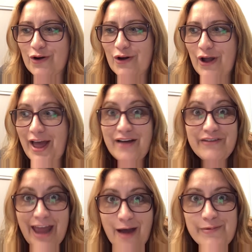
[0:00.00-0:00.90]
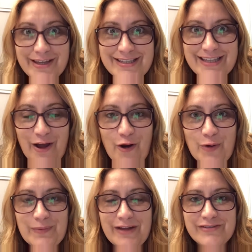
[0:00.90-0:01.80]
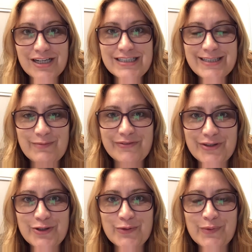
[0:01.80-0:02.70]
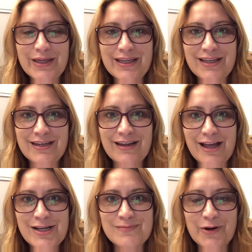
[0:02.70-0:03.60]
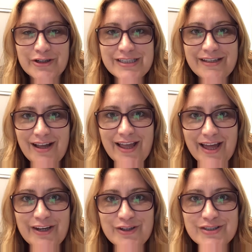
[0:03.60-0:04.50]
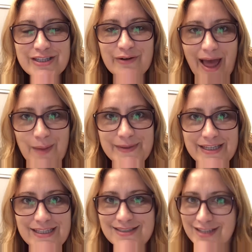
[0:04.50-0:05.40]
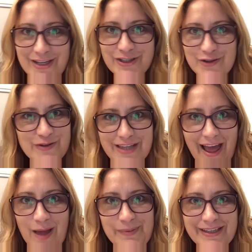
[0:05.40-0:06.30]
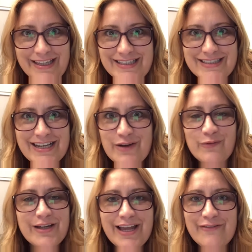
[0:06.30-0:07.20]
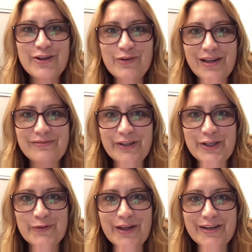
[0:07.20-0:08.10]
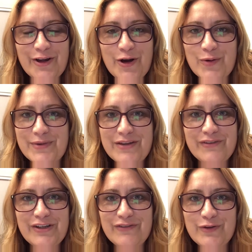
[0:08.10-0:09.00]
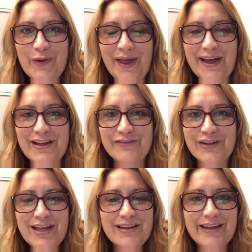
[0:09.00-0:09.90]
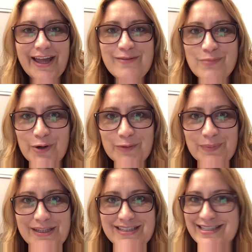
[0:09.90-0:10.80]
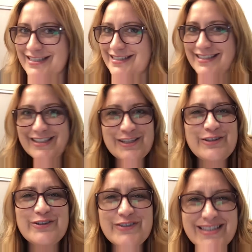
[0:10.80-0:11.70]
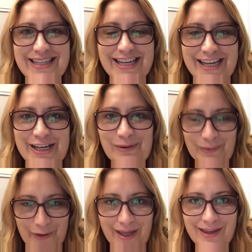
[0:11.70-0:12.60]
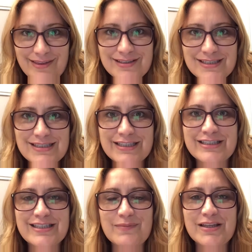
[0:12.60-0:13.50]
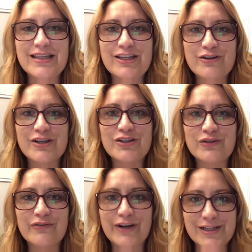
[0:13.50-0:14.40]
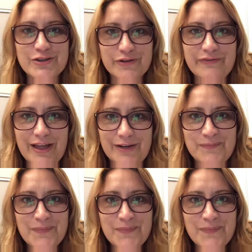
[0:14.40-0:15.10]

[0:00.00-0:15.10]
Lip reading: have an abacus at home, I've taught some of you in RTI how to use the abacus. Use the abacus. Whatever you have laying around at home, even if you have game board pieces, use them, okay? This is something that you can do for extra fun.